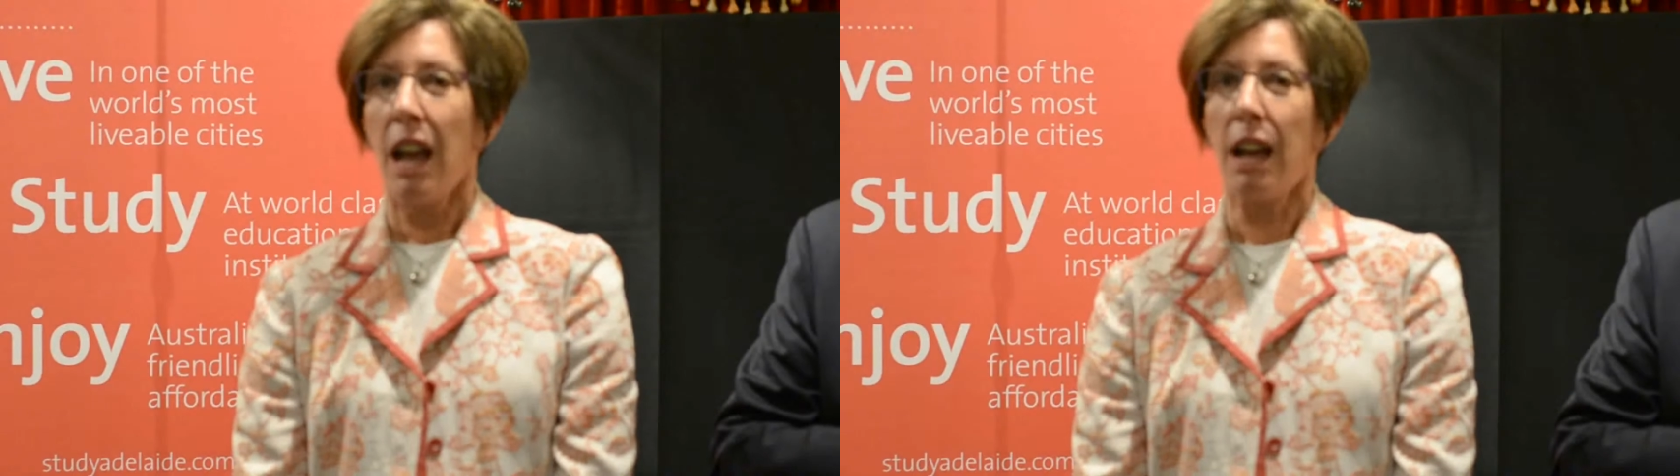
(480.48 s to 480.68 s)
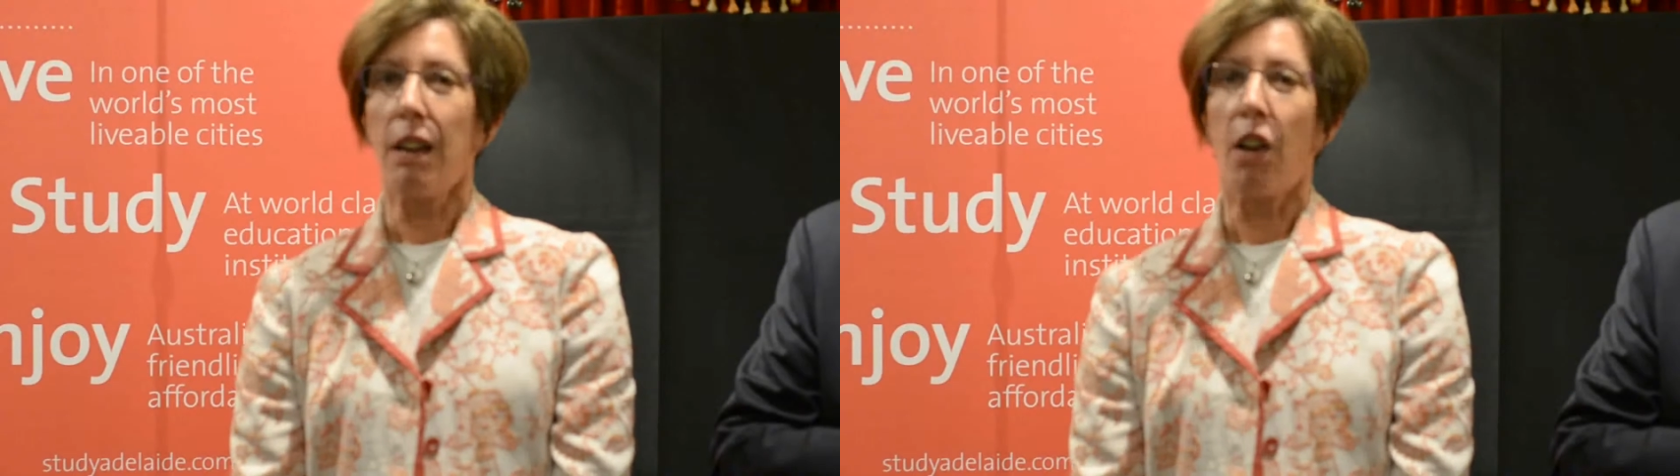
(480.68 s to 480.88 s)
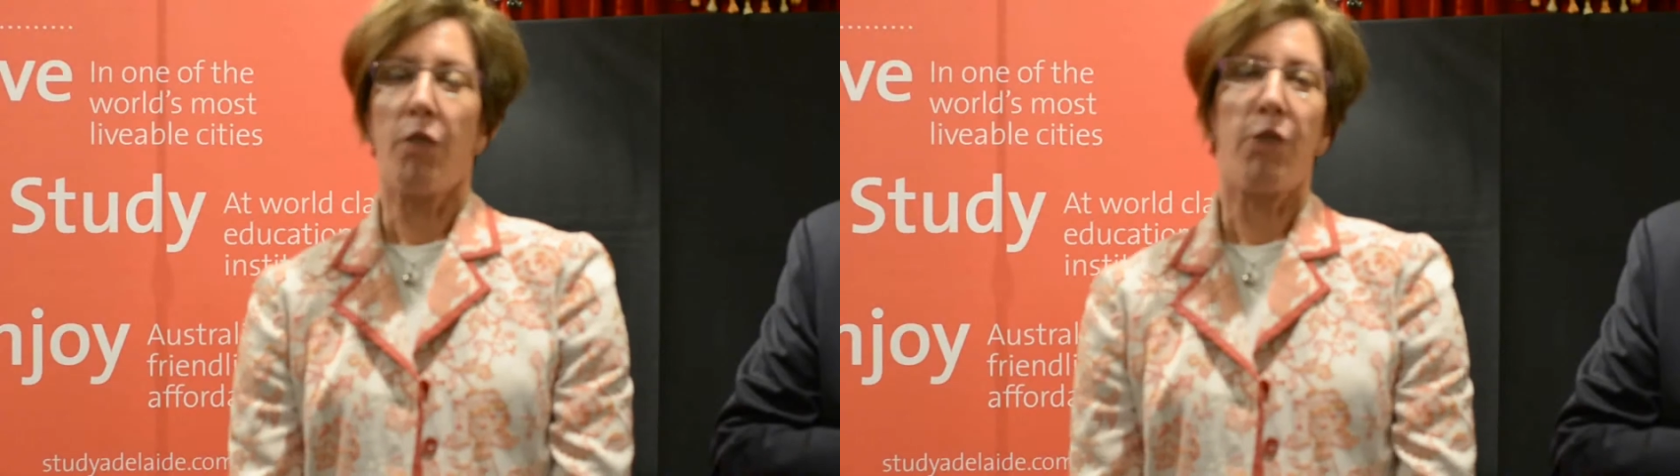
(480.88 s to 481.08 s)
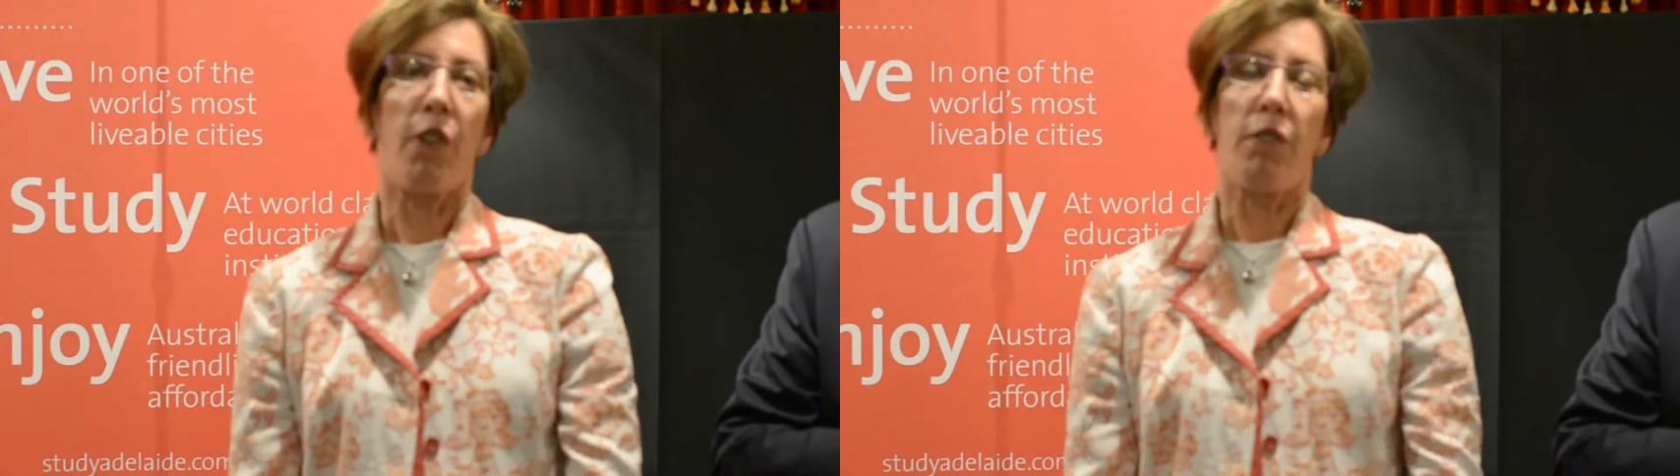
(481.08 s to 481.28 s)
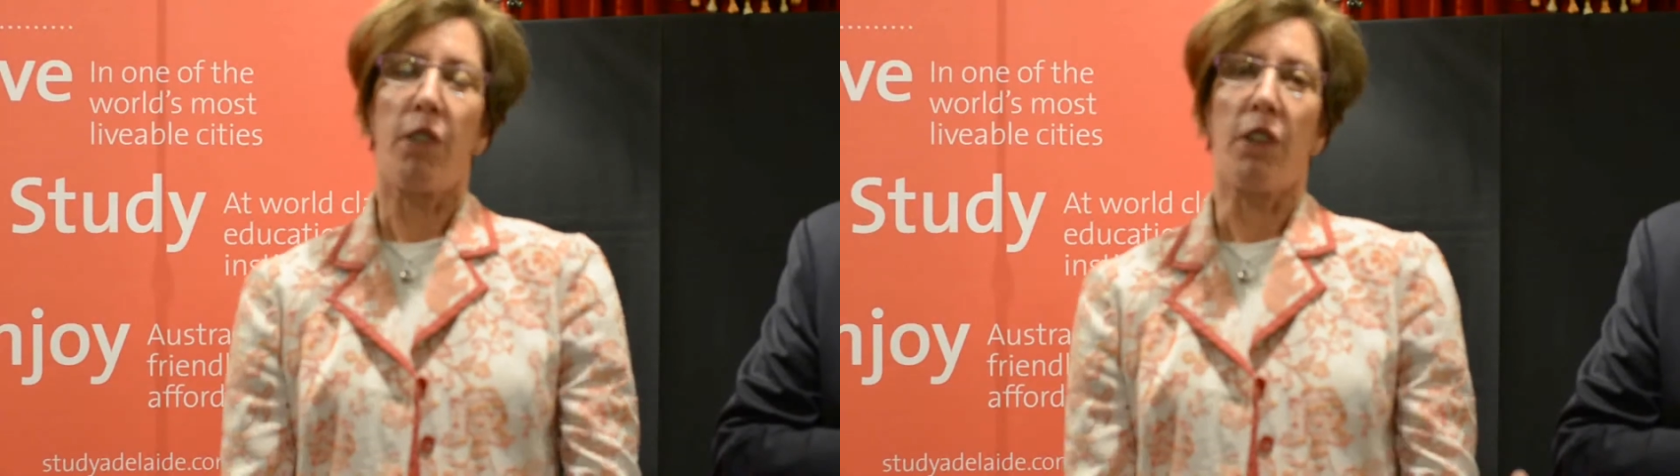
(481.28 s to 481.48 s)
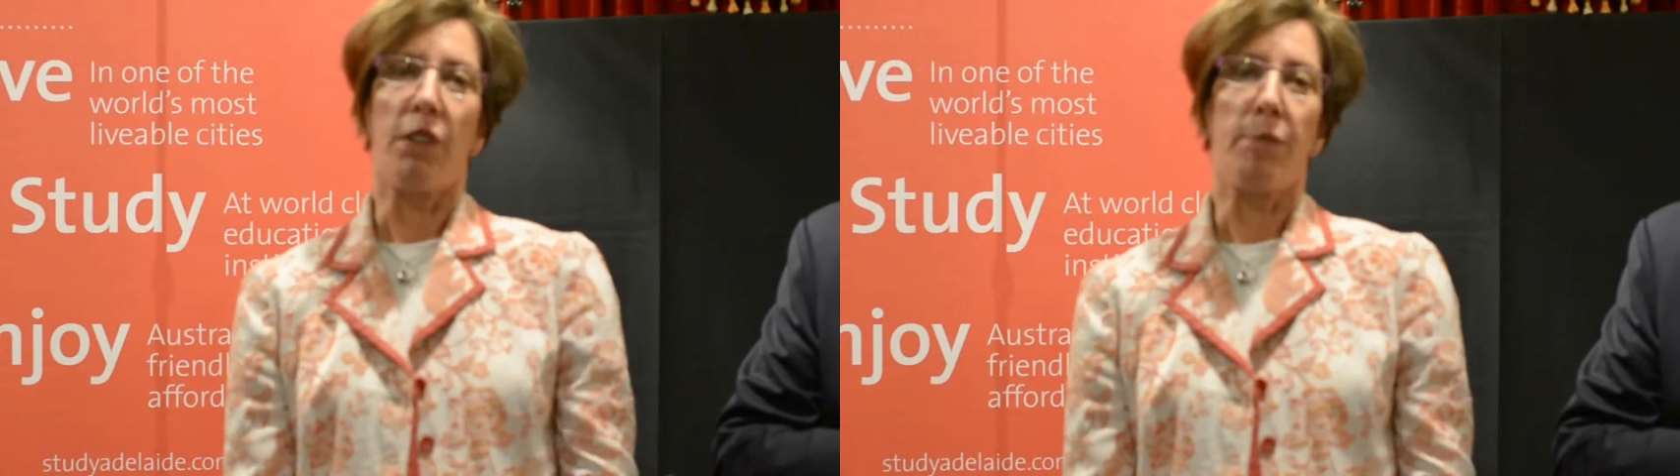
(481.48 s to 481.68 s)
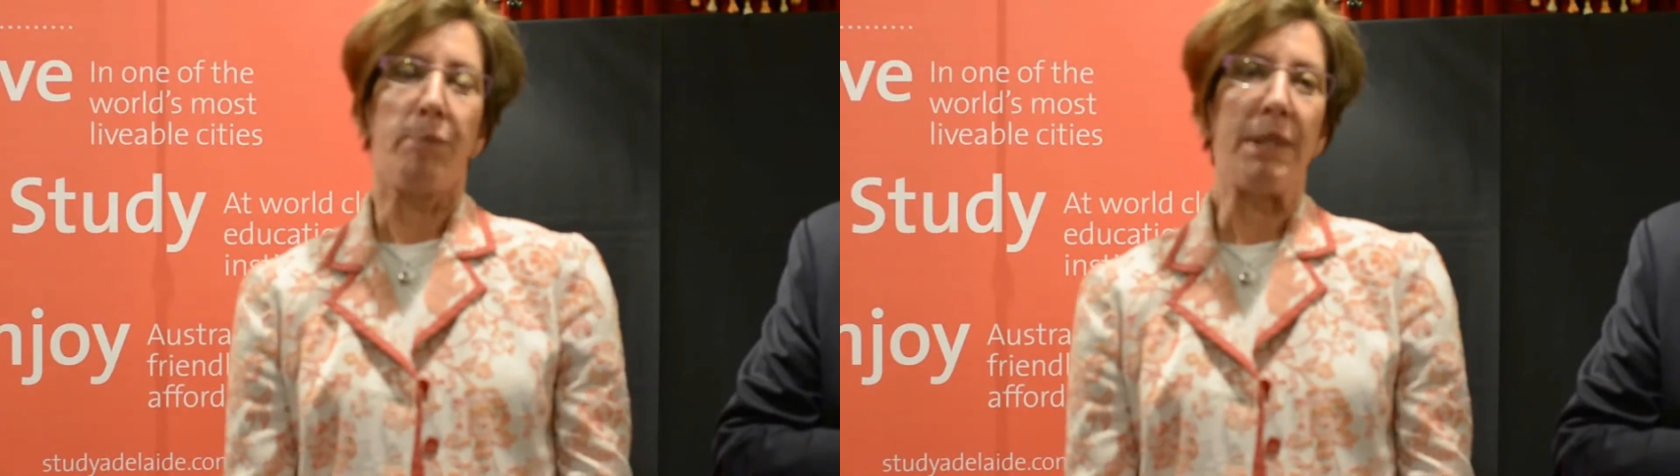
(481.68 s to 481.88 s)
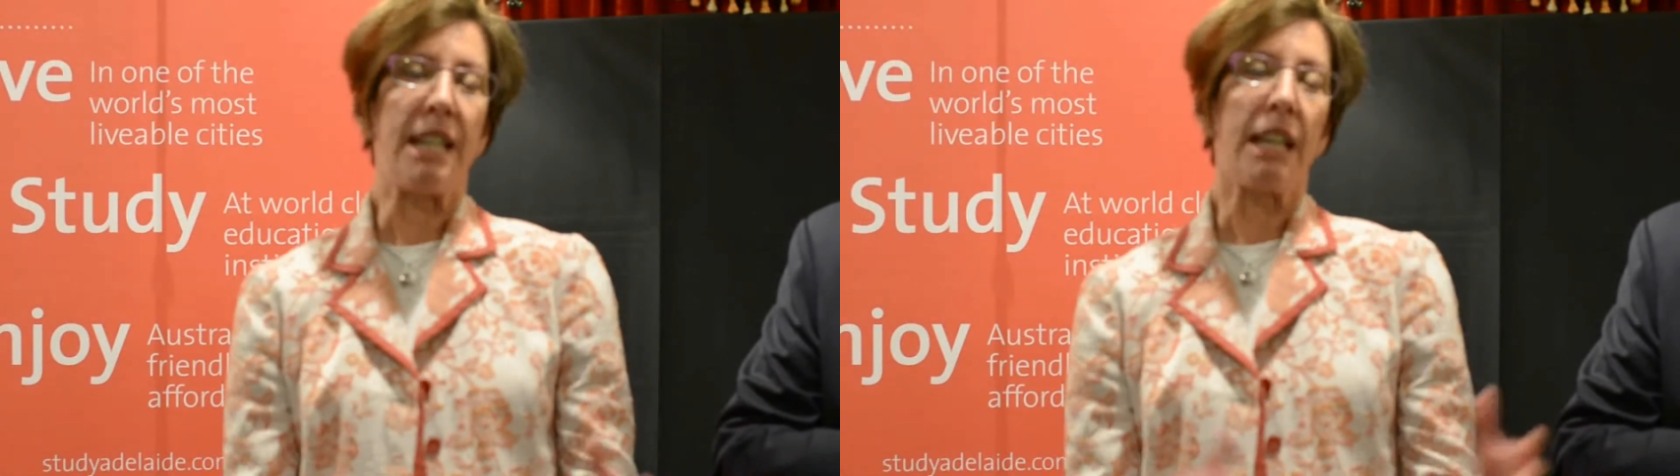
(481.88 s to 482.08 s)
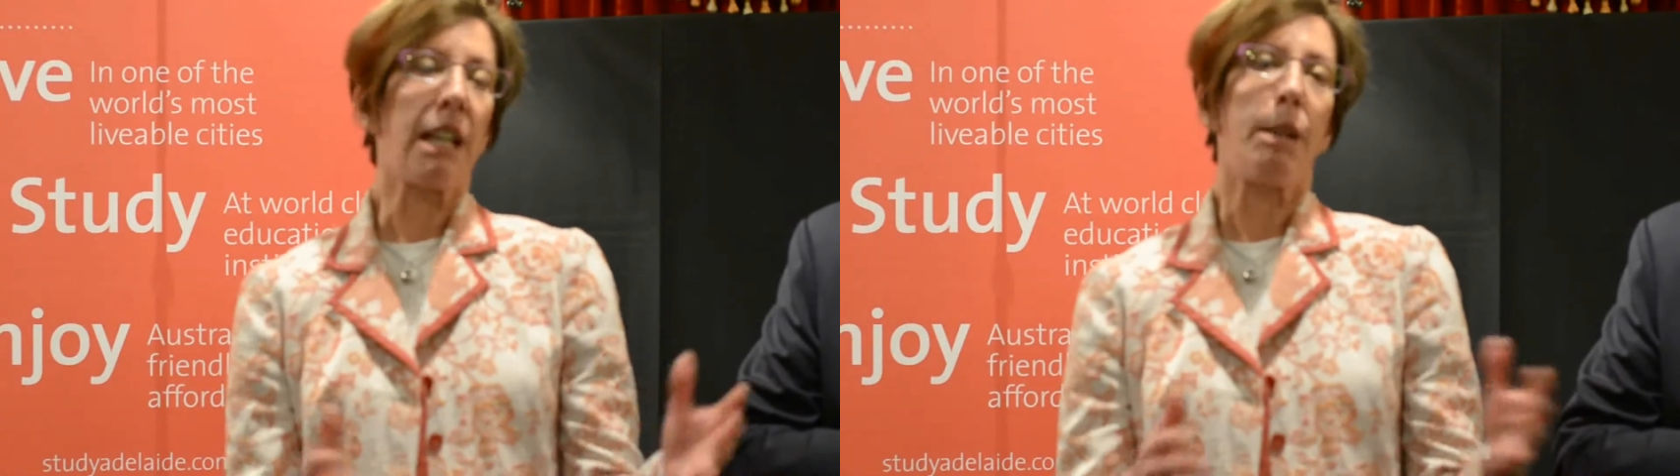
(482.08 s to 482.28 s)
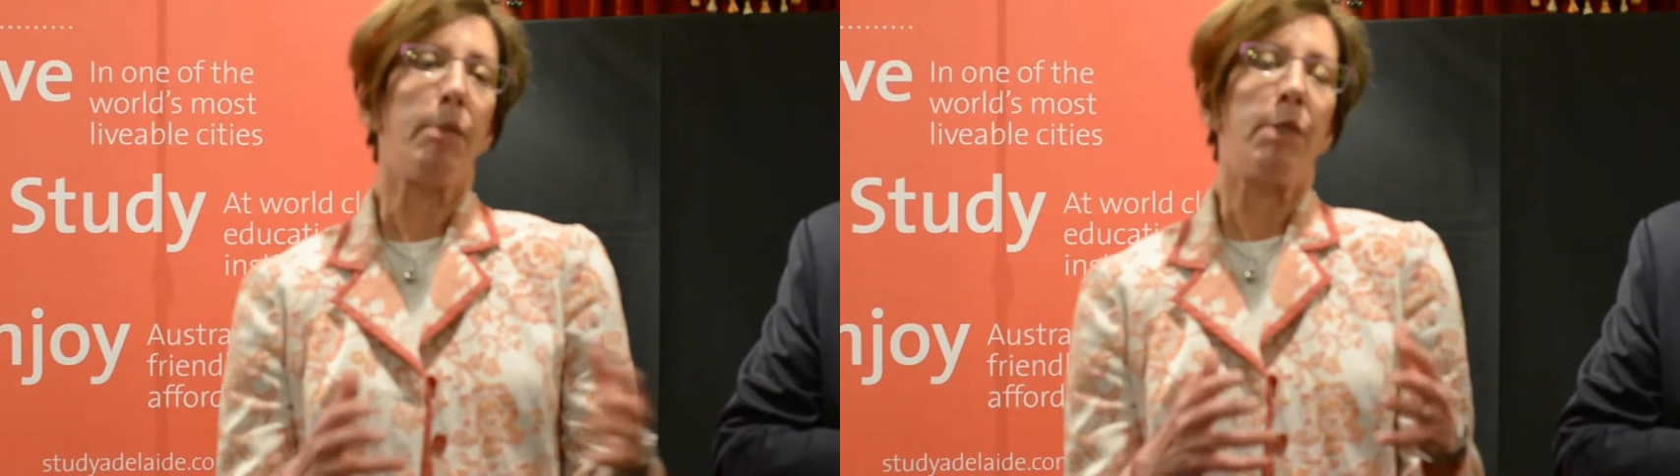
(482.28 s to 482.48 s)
Uh, uh, particularly,